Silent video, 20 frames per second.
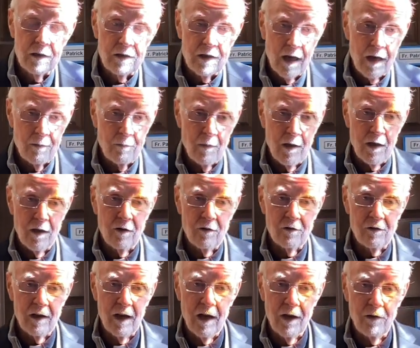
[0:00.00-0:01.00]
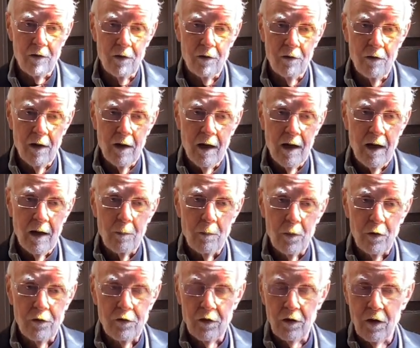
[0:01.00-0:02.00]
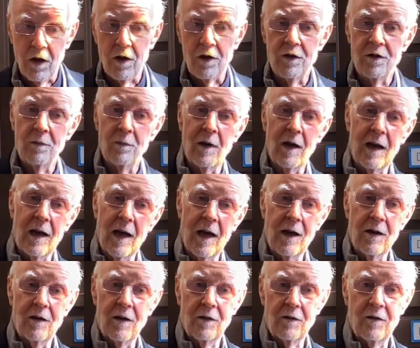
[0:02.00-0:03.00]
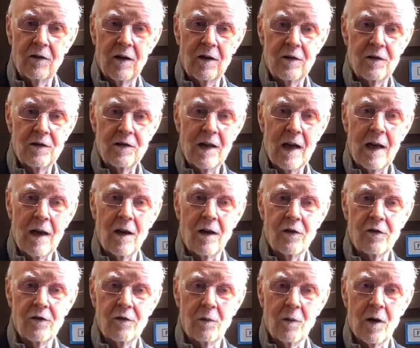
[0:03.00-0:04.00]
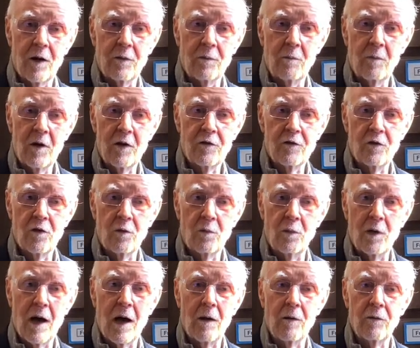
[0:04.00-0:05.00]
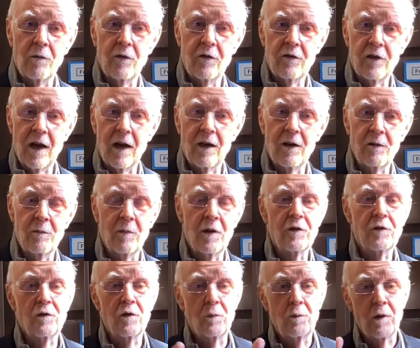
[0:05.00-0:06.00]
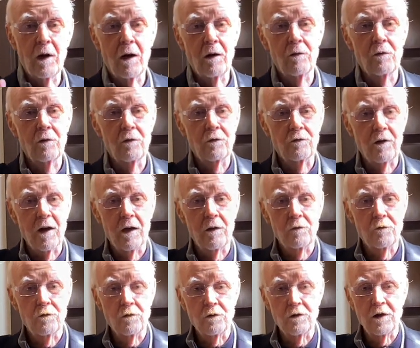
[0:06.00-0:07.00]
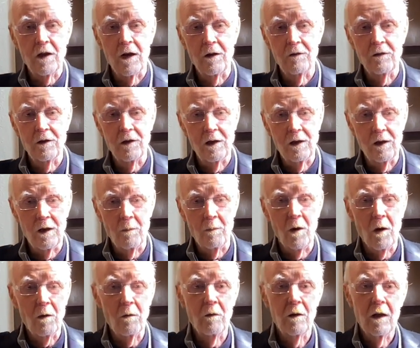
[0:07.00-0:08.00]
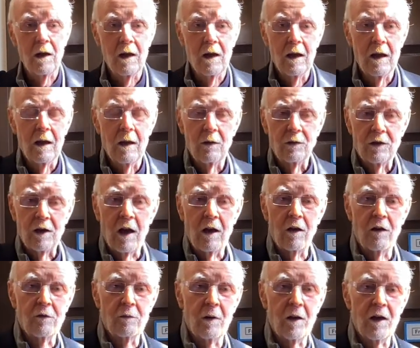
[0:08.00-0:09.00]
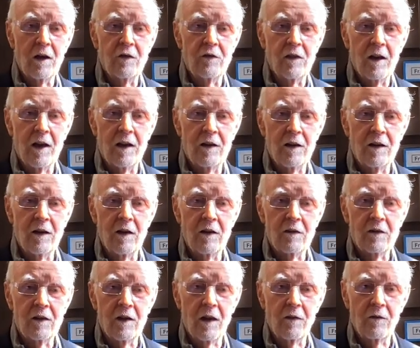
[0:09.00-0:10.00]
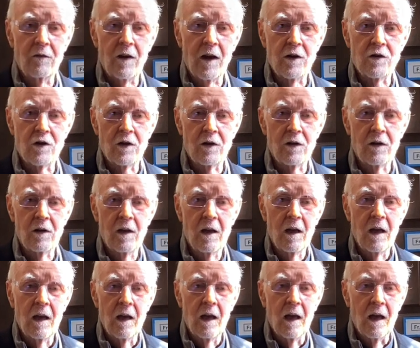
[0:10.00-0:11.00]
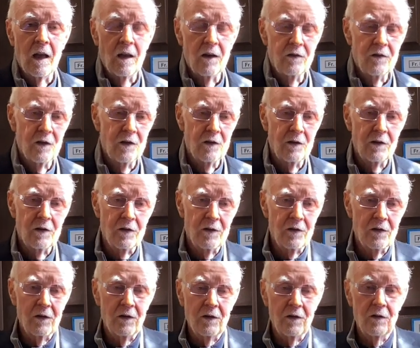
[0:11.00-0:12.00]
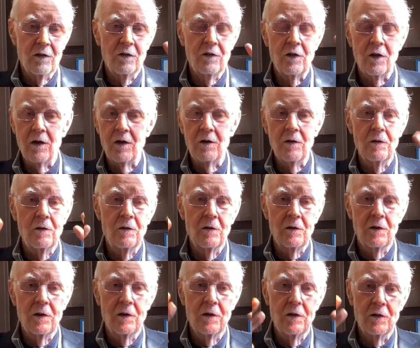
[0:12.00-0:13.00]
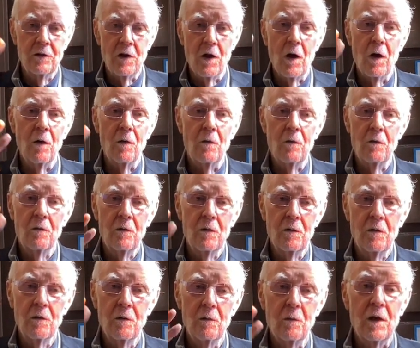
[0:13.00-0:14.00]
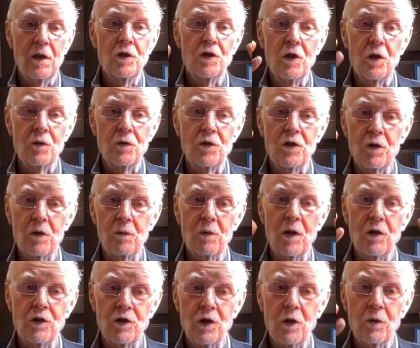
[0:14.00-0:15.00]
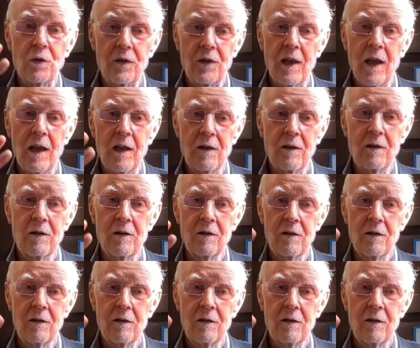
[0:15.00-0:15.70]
10 minutes later, puts a gun to my head and said, Tell us what Mr. Brown said. Mr. Brown drives through town in a limo. Tell us what he said in his confession. And I said, Sir, no, we'll shoot you, we'll shoot them.